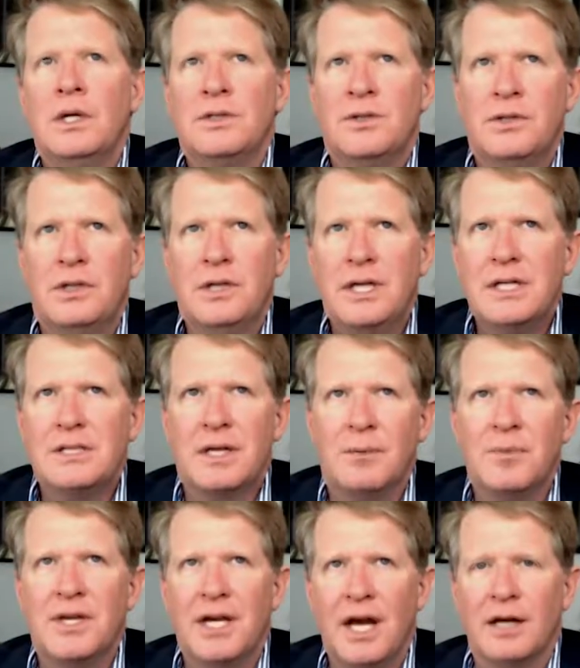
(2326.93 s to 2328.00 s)
So you need
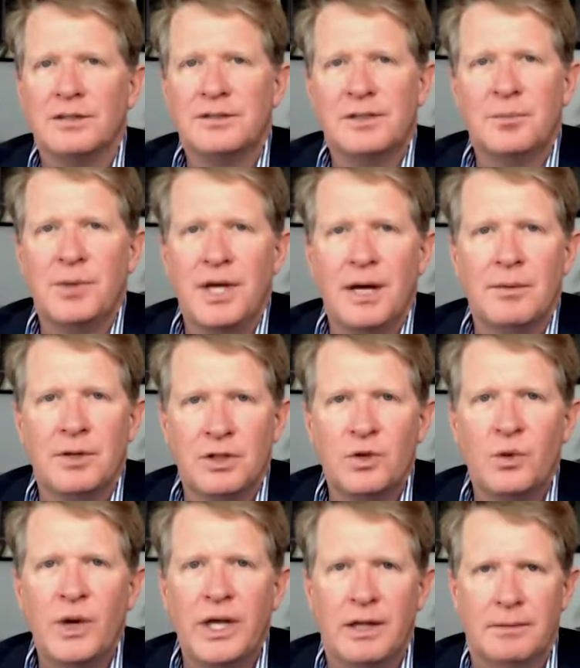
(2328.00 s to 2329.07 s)
something else to be able to
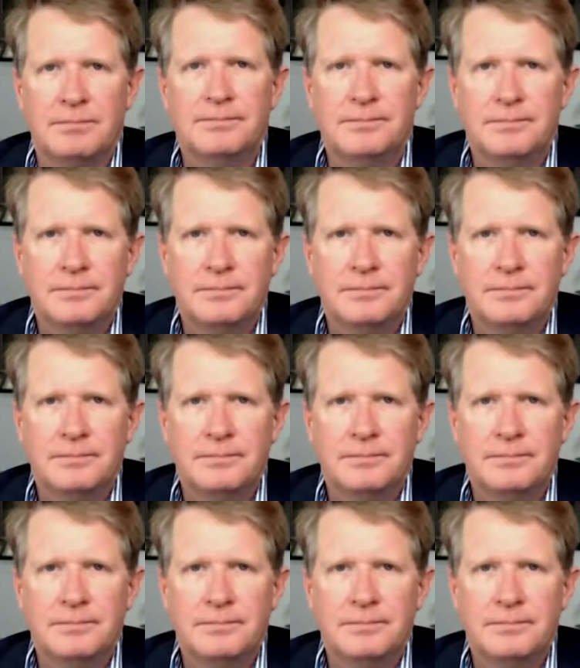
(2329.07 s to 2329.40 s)
tweak them.